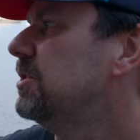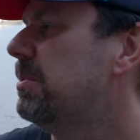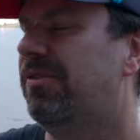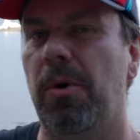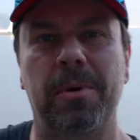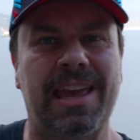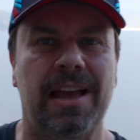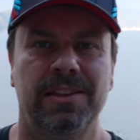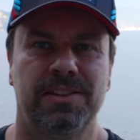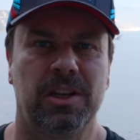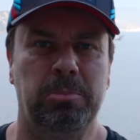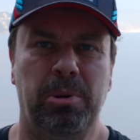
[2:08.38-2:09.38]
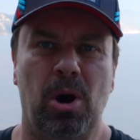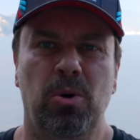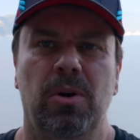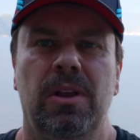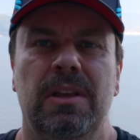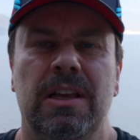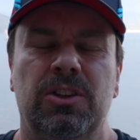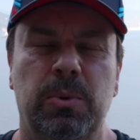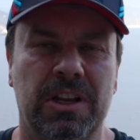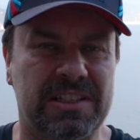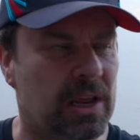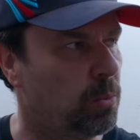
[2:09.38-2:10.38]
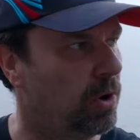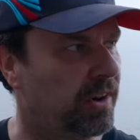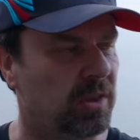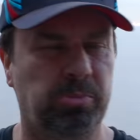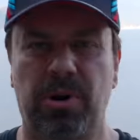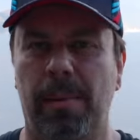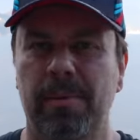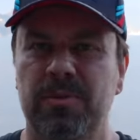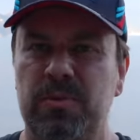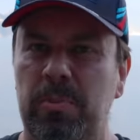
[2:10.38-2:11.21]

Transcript: Before we get onto the boat, I just want to say one of the problems